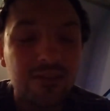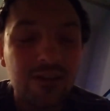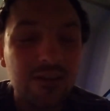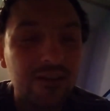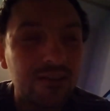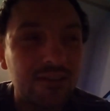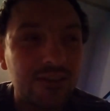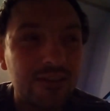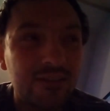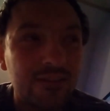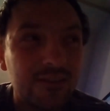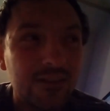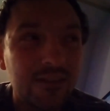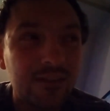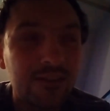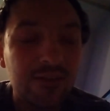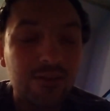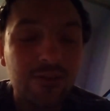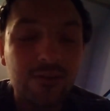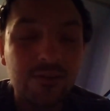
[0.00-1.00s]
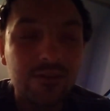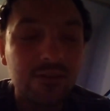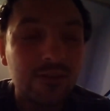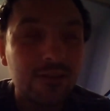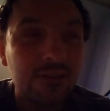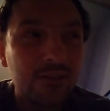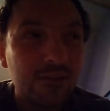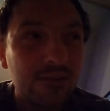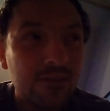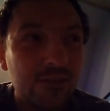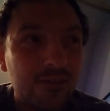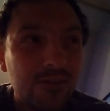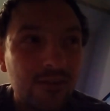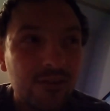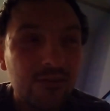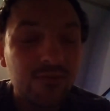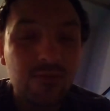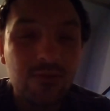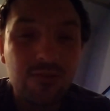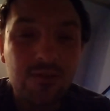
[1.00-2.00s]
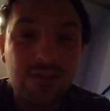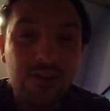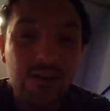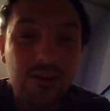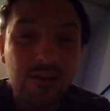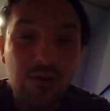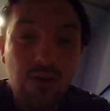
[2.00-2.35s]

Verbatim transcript: No, I didn't say cock. I thought I said